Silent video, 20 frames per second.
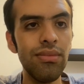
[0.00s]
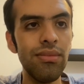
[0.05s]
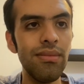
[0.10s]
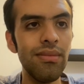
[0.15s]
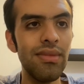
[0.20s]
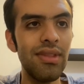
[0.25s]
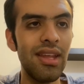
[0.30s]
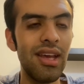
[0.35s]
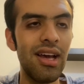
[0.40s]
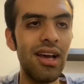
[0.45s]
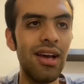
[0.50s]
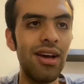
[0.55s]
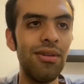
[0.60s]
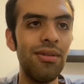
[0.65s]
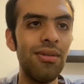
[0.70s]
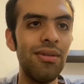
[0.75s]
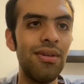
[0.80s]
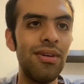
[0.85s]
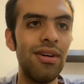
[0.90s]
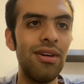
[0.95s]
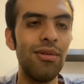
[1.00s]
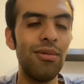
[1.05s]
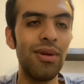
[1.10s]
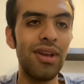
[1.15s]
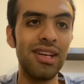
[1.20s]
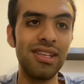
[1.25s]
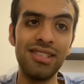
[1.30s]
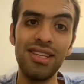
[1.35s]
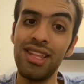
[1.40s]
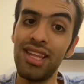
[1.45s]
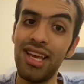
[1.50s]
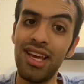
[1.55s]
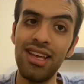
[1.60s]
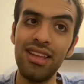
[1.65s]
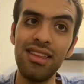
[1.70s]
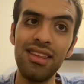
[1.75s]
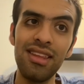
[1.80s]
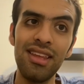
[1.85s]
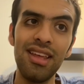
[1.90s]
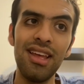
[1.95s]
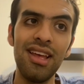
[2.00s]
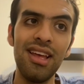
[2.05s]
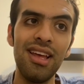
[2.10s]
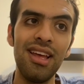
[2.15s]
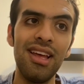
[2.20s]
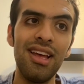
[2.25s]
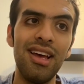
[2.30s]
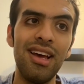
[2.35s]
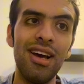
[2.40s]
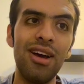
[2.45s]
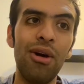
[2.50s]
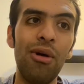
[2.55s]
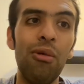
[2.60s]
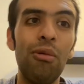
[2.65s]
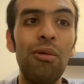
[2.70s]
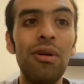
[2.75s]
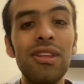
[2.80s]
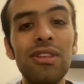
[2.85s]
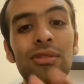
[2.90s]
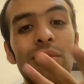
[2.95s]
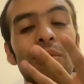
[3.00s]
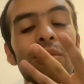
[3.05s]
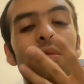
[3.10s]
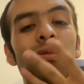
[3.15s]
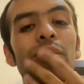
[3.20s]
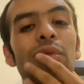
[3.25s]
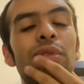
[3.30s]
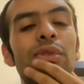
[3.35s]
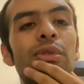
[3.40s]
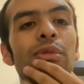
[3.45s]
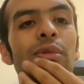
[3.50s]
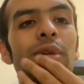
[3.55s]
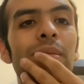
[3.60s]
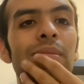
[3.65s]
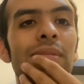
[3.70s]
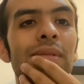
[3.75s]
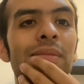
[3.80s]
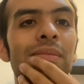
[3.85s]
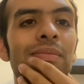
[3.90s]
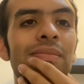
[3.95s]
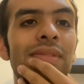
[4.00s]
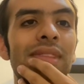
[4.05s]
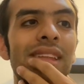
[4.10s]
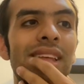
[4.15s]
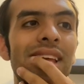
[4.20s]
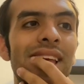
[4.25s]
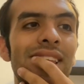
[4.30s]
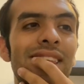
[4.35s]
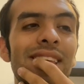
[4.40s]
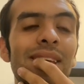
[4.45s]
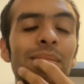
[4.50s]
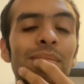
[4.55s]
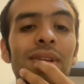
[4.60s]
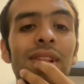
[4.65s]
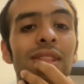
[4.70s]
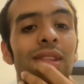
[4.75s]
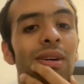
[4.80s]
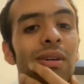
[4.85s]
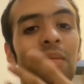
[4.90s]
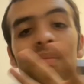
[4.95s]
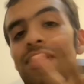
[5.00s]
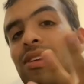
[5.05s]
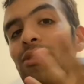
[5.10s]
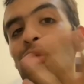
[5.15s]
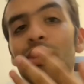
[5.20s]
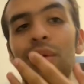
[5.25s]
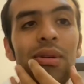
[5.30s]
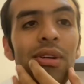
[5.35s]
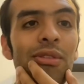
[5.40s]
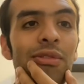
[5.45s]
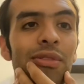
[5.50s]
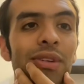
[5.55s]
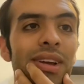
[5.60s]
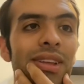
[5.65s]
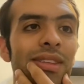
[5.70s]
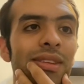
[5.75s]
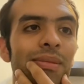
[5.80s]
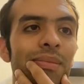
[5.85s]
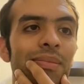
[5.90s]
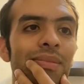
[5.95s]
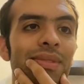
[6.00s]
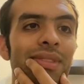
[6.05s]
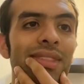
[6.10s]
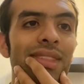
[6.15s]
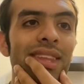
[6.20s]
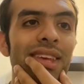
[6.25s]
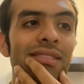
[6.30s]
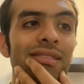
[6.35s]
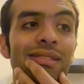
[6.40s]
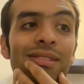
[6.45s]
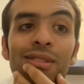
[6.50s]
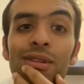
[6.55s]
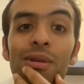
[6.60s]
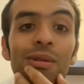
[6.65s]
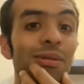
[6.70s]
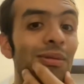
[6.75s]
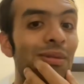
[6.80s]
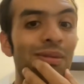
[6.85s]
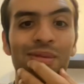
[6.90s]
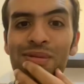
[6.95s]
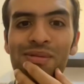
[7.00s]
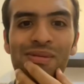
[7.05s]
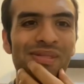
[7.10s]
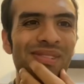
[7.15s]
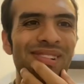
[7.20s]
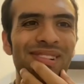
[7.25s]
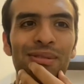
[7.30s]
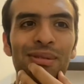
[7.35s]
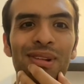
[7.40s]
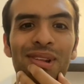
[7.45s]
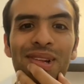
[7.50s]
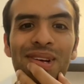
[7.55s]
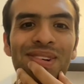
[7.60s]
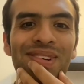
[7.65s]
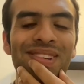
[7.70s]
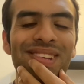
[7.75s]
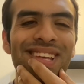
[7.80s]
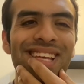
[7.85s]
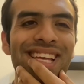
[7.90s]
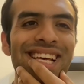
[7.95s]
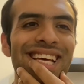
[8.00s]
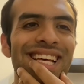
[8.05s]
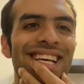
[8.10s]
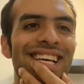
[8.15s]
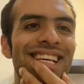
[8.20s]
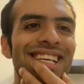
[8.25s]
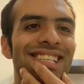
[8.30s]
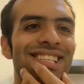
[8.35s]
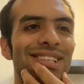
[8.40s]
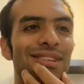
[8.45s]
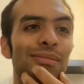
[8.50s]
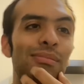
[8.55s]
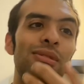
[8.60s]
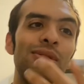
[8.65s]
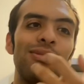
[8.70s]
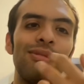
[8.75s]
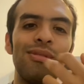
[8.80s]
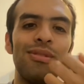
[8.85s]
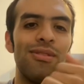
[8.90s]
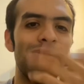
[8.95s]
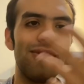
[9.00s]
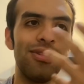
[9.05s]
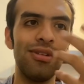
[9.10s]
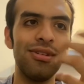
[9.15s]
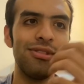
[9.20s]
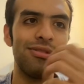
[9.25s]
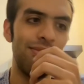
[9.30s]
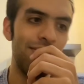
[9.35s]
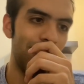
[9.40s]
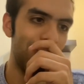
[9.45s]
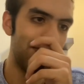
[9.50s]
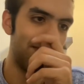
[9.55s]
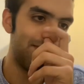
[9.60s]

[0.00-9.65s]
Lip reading: Now we can see the hand. And what would you rip? Temple? No. Repair effect. This? No. We lose. So blue, of course, blue.